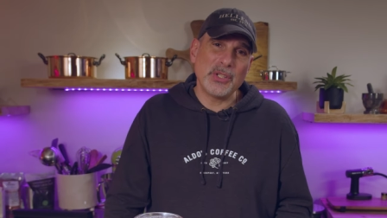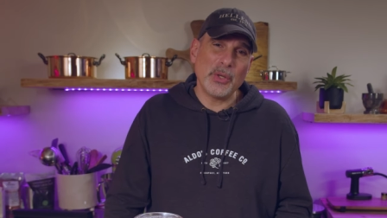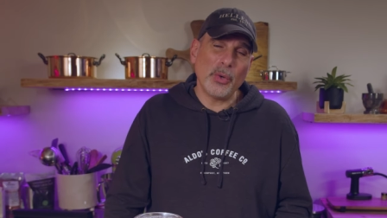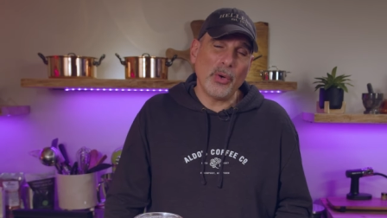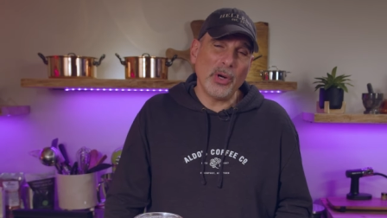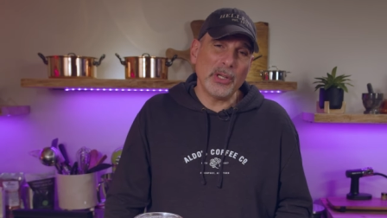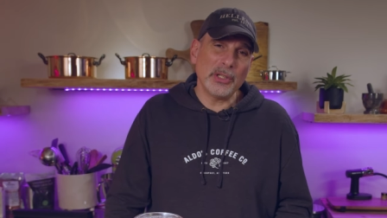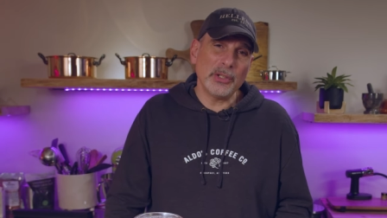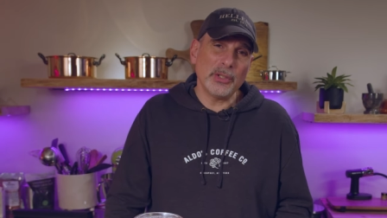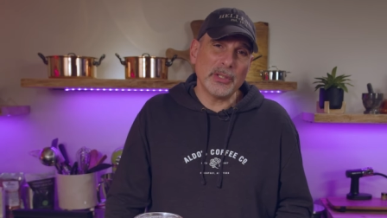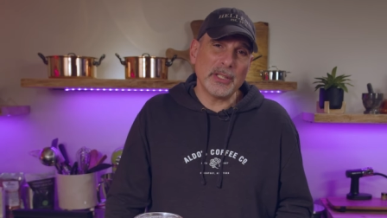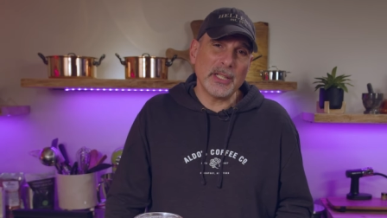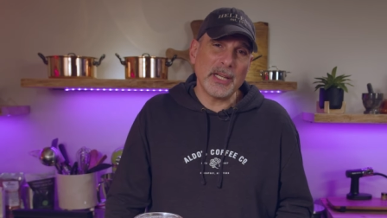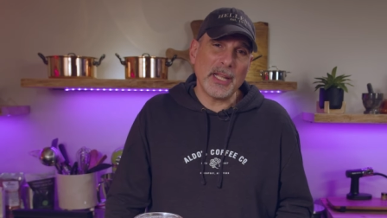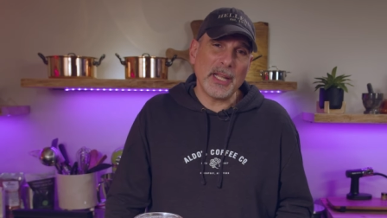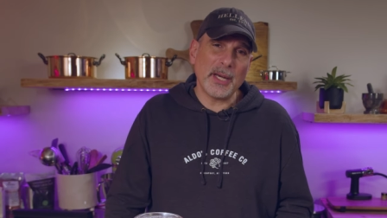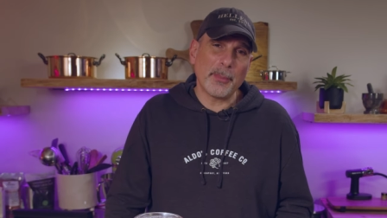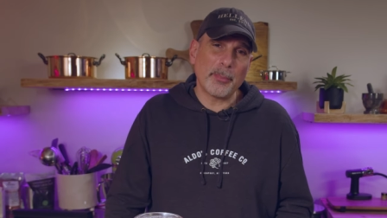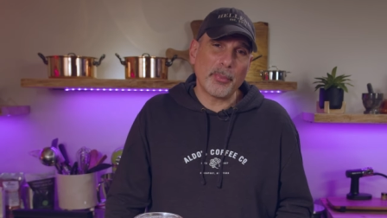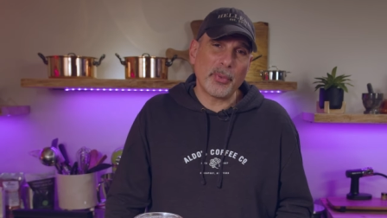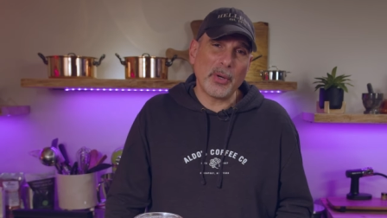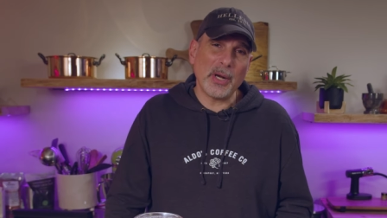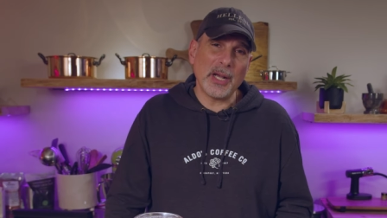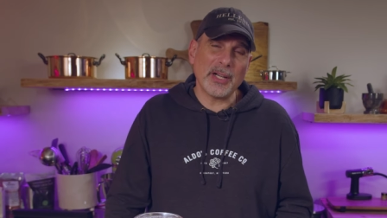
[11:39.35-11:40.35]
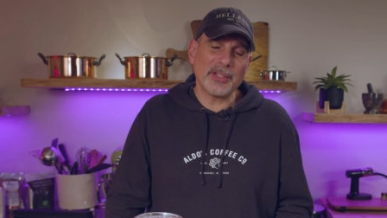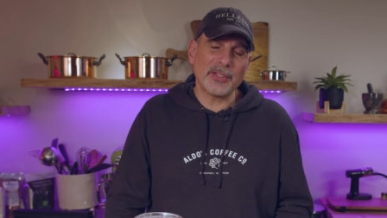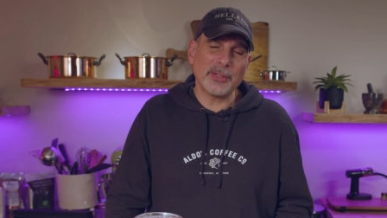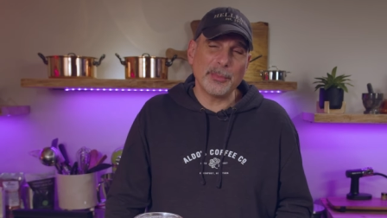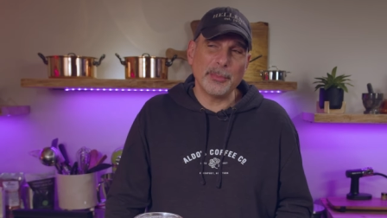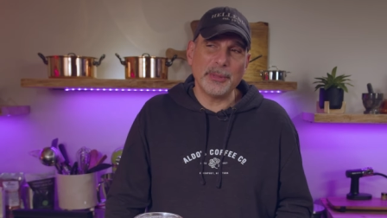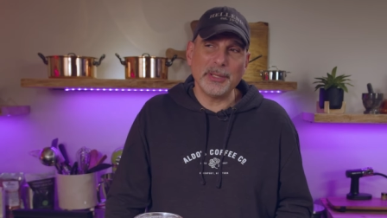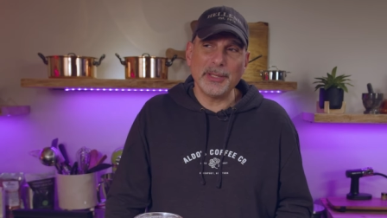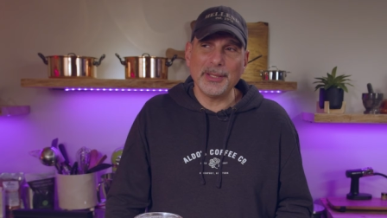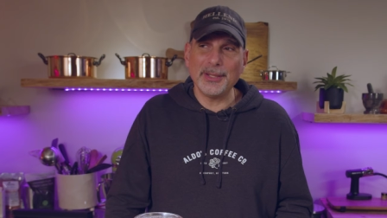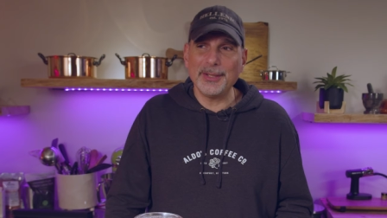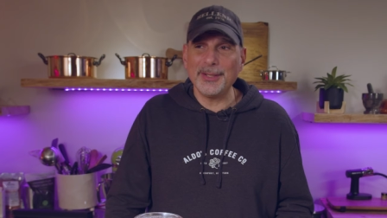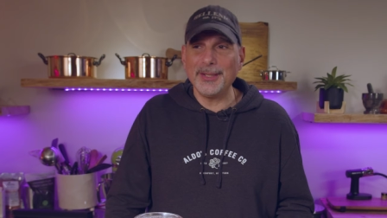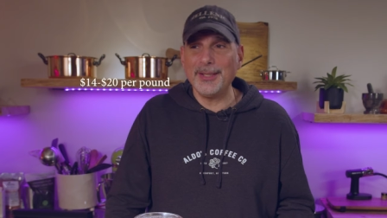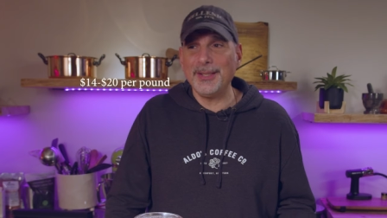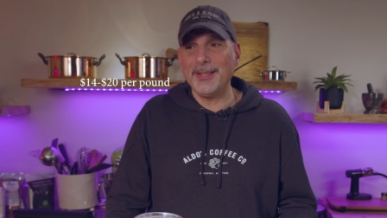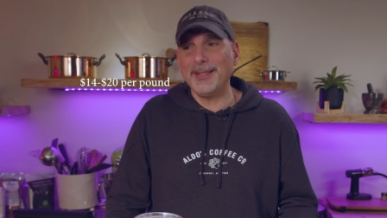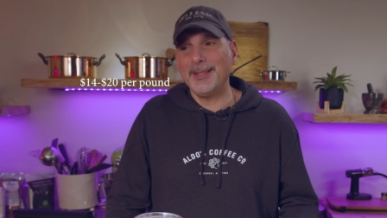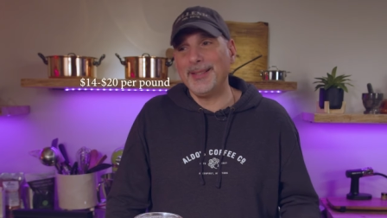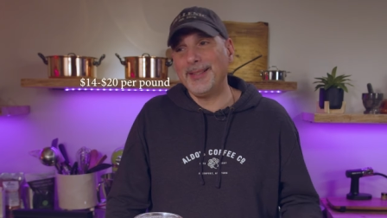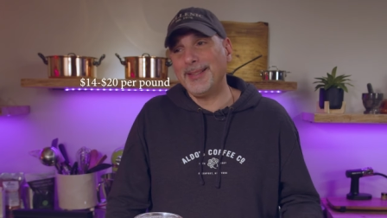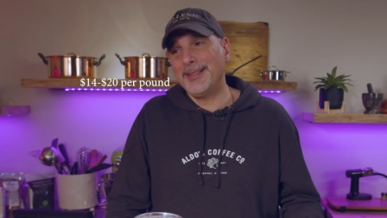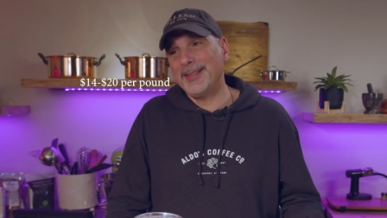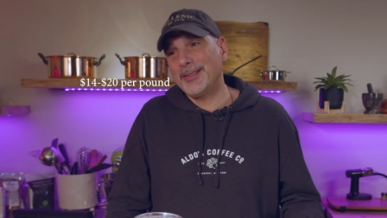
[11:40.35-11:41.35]
you are looking at
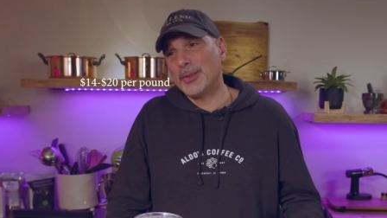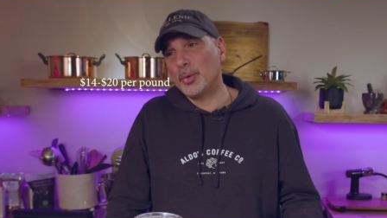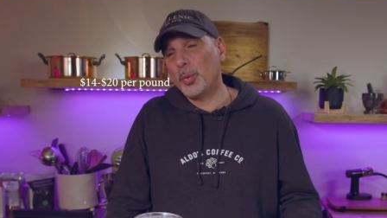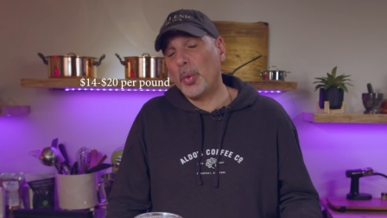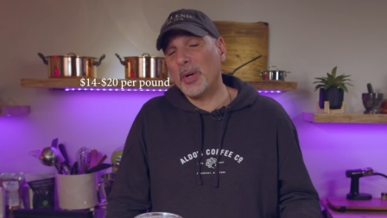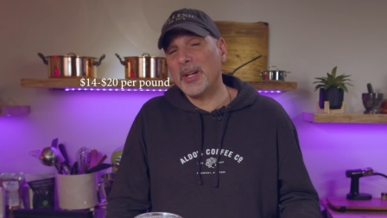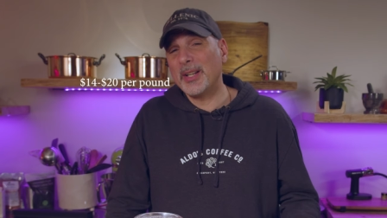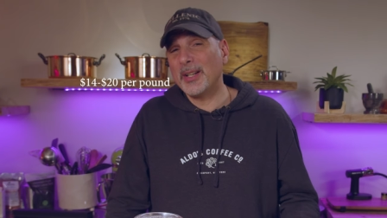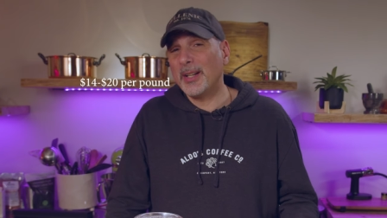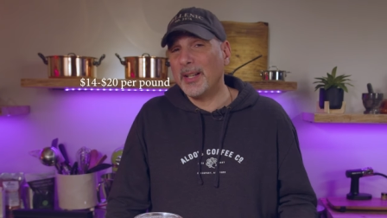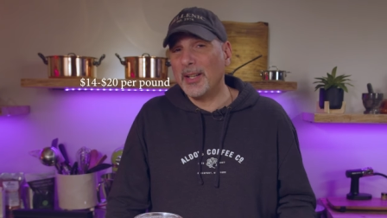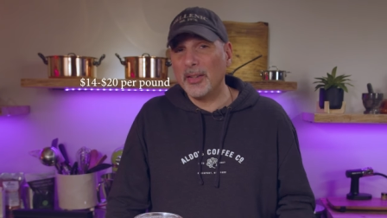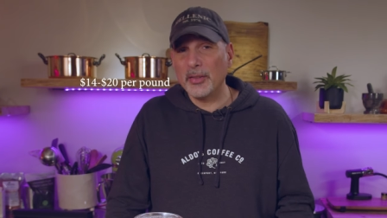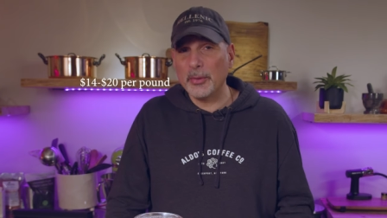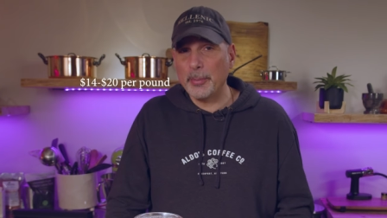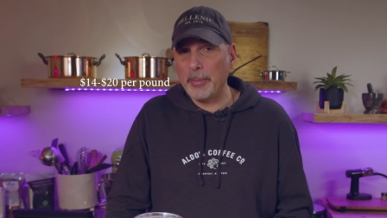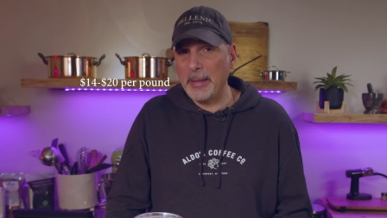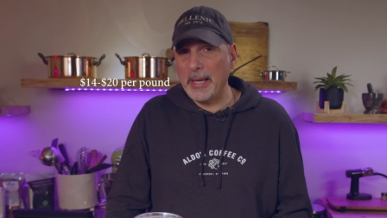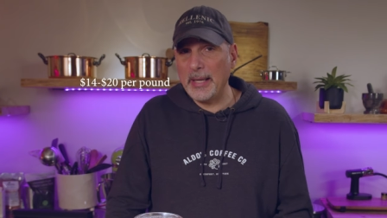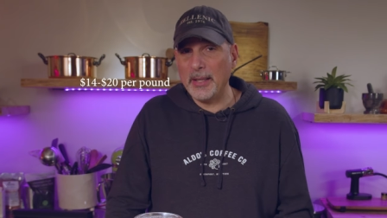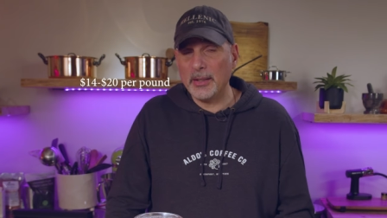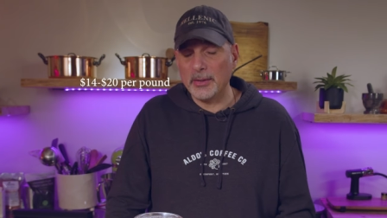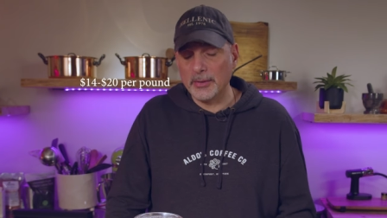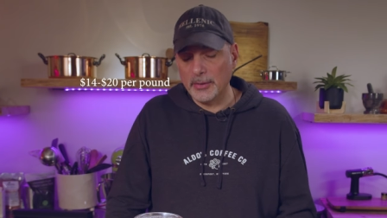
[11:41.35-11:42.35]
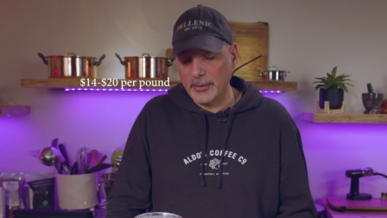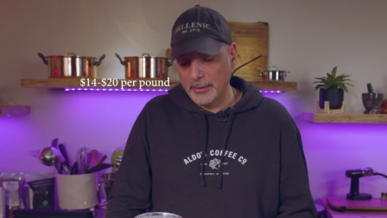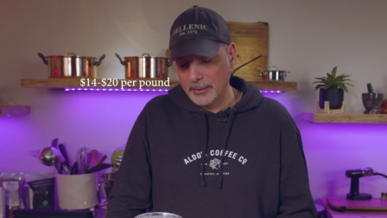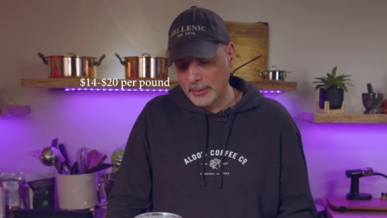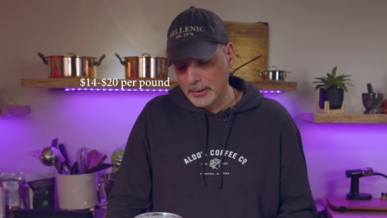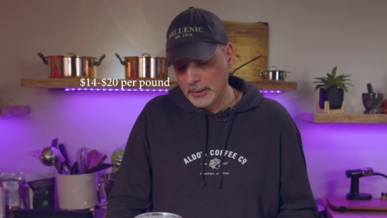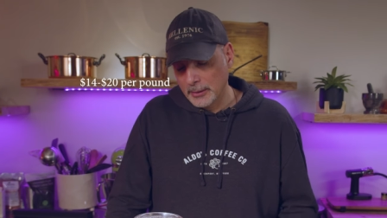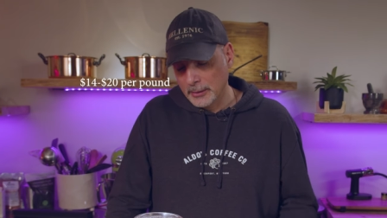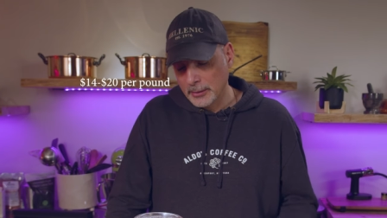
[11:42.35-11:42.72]
approximately $20 a pound.